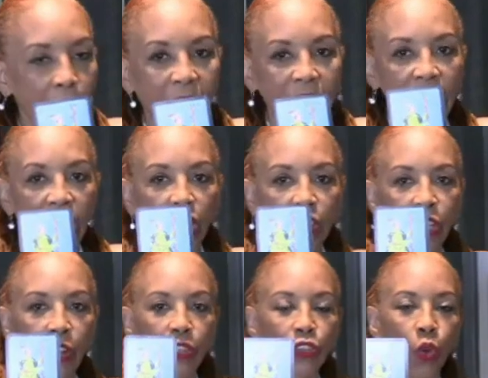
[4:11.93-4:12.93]
I'm not saying that
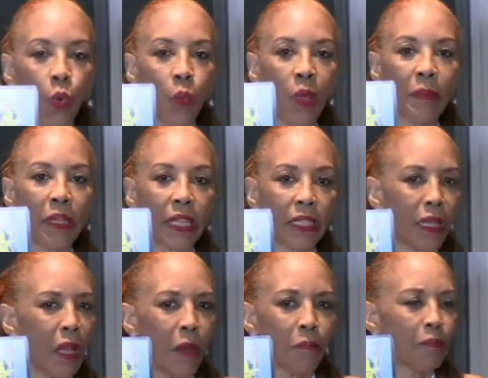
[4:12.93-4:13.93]
there's no women in
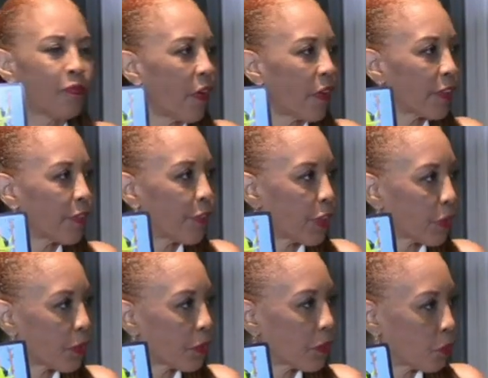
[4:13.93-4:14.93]
it. Very few.
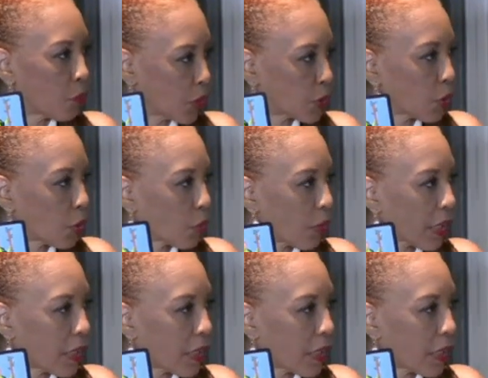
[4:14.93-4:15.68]
Would you agree?